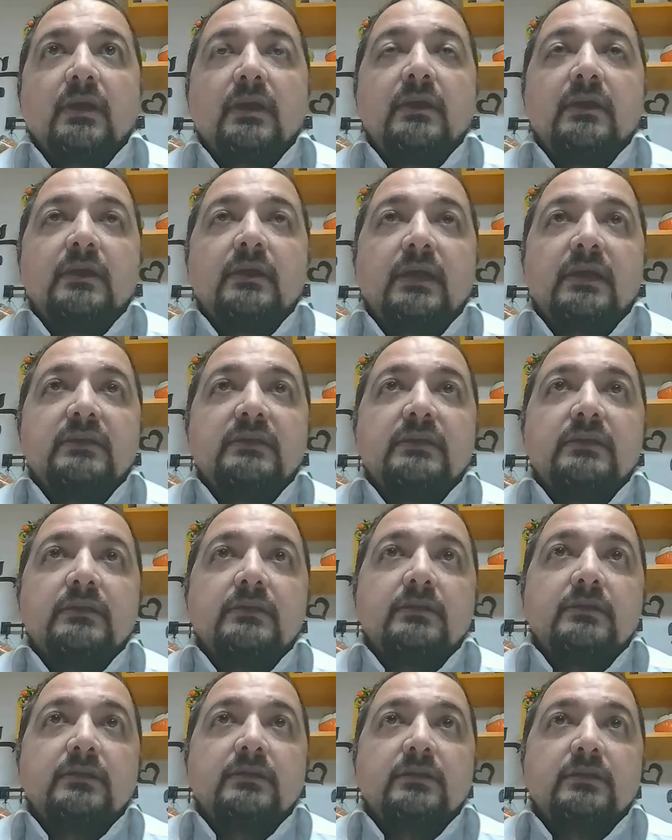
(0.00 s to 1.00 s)

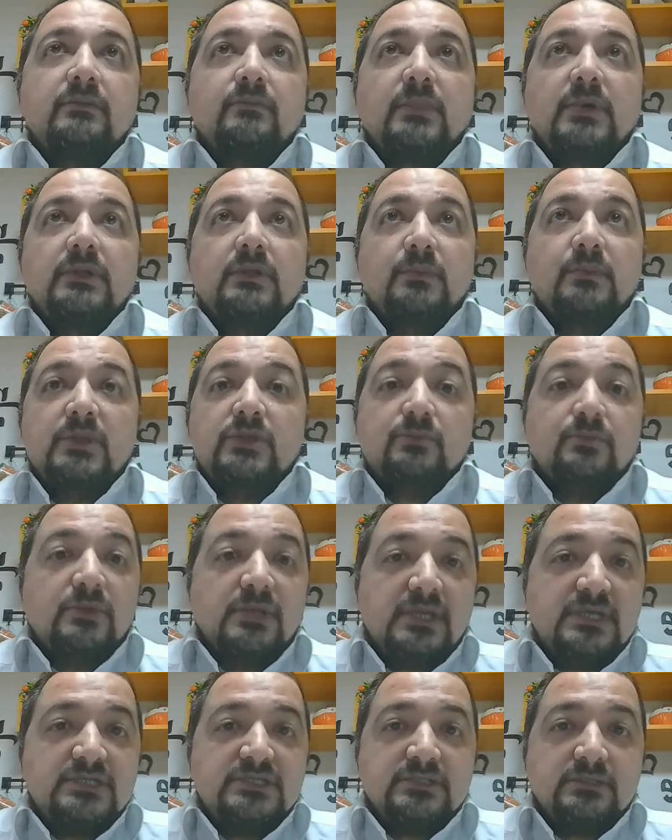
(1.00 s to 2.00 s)
any
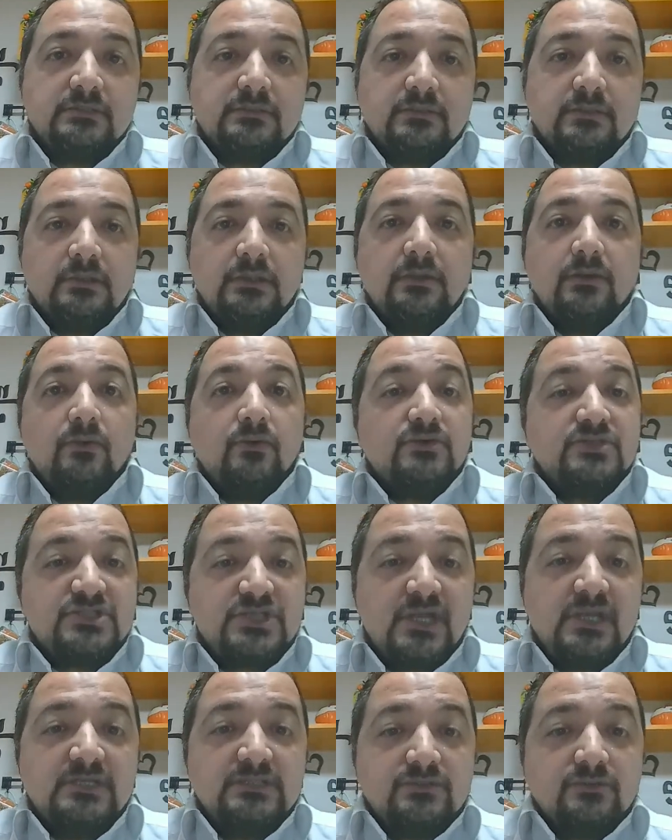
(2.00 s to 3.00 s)
manipulation or
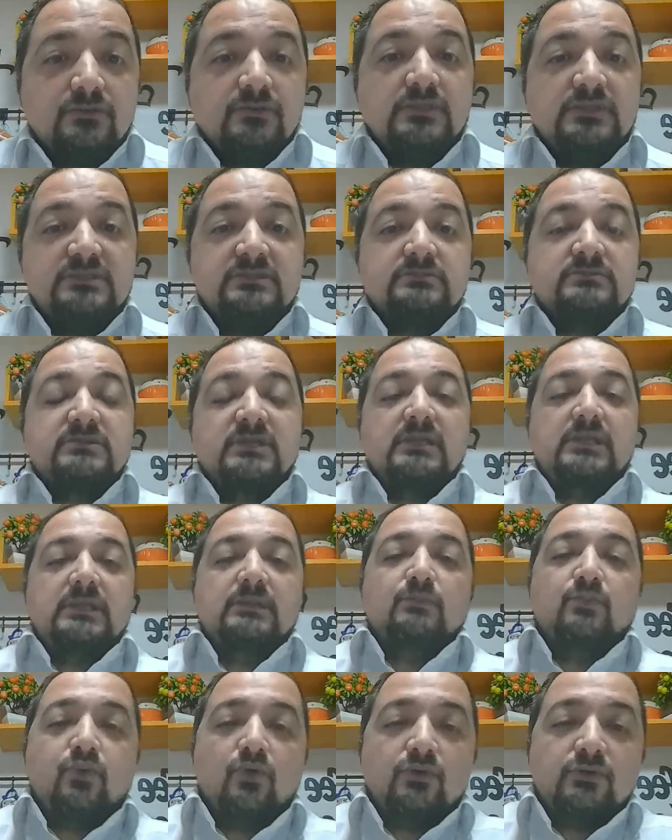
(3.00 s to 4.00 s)
change. So it's really
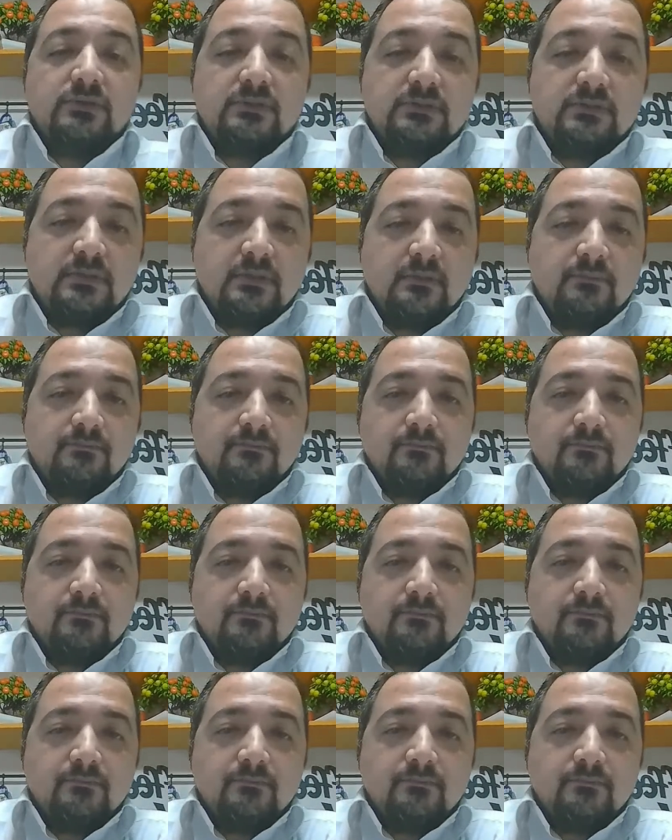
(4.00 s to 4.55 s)
important.